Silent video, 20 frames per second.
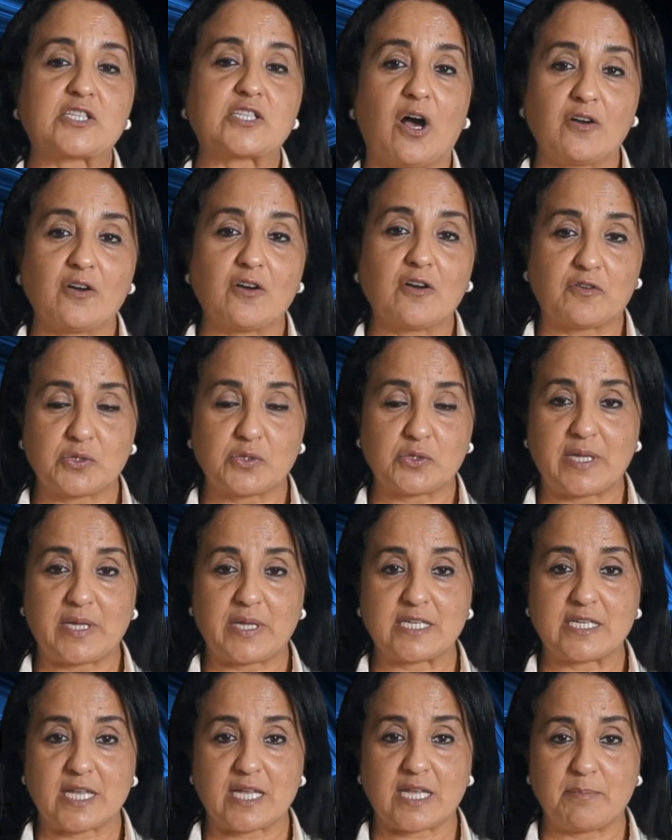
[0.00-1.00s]
all for
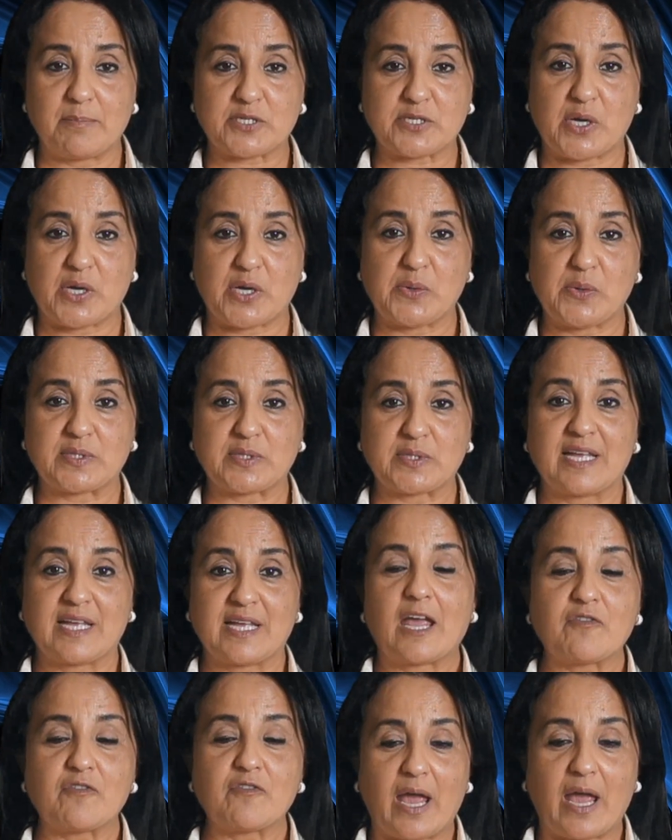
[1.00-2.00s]
today's episode.
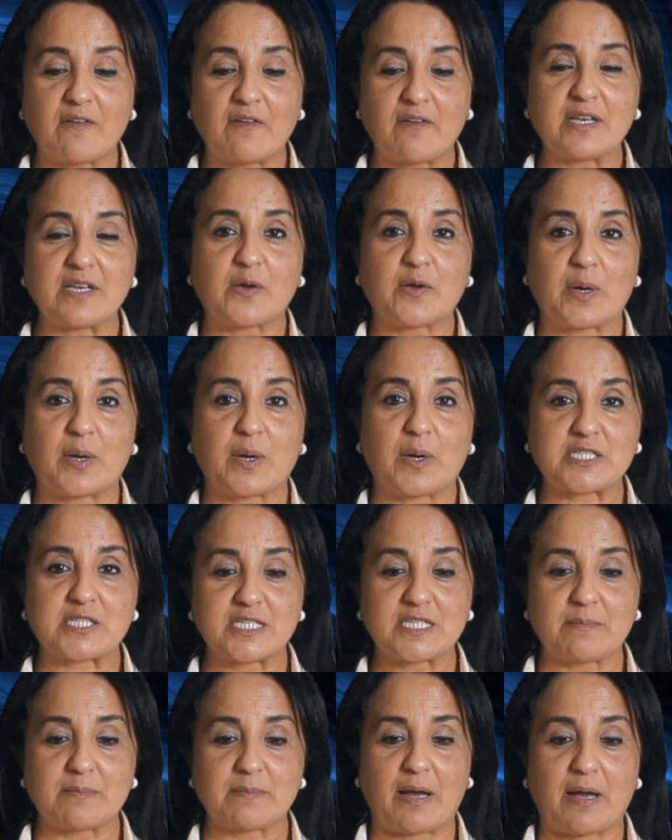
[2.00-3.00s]
If you have any
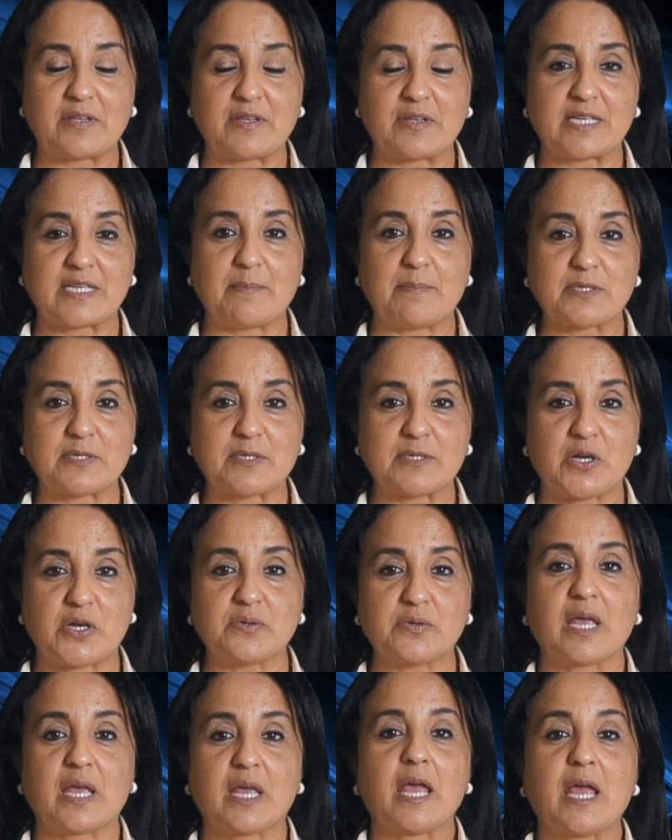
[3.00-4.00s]
questions about this
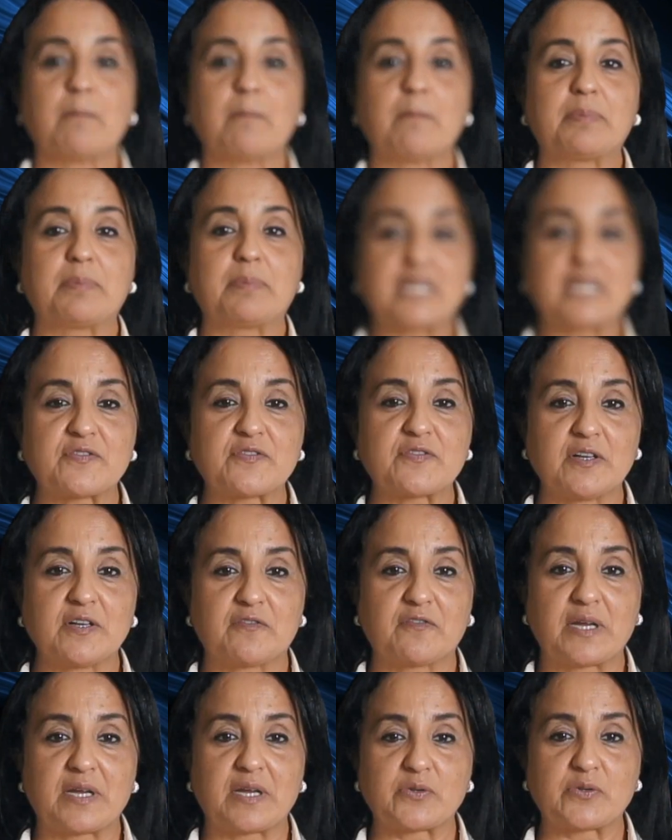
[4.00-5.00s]
episode, please feel
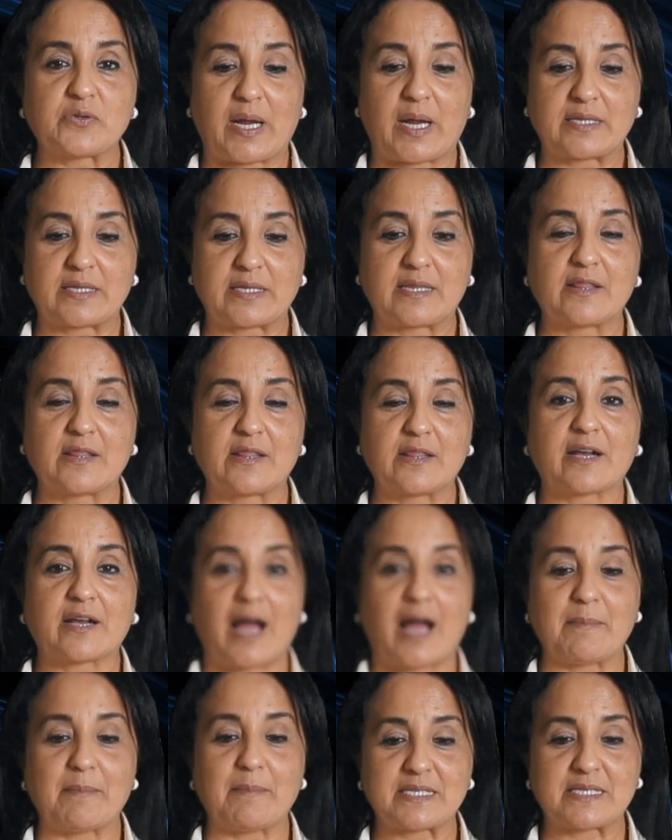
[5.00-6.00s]
free to write it in the
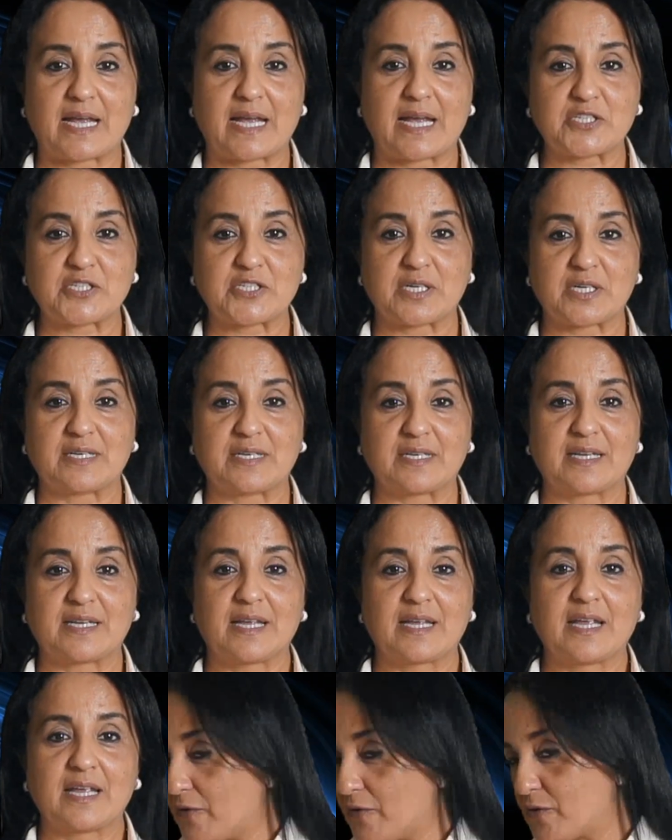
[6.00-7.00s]
comment section.
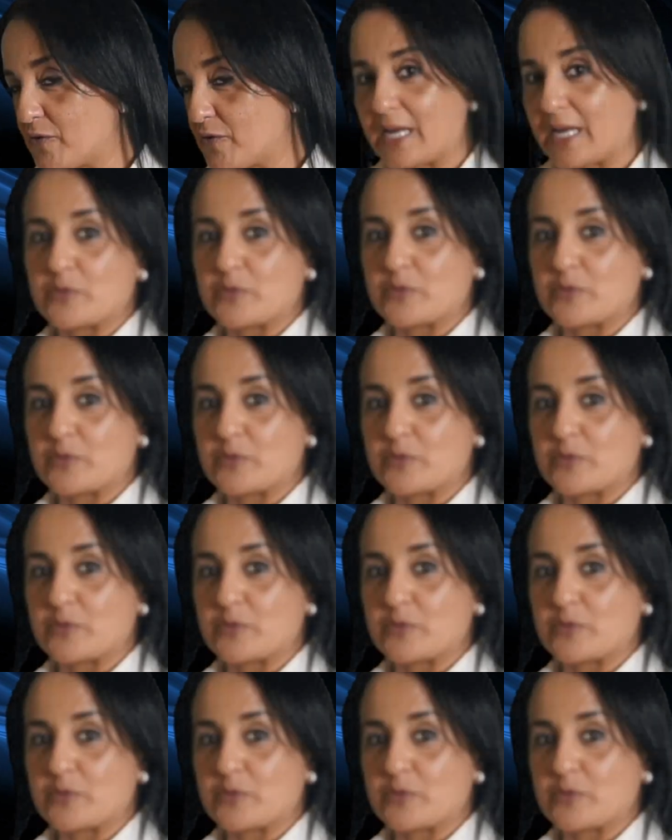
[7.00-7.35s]
Don't forget to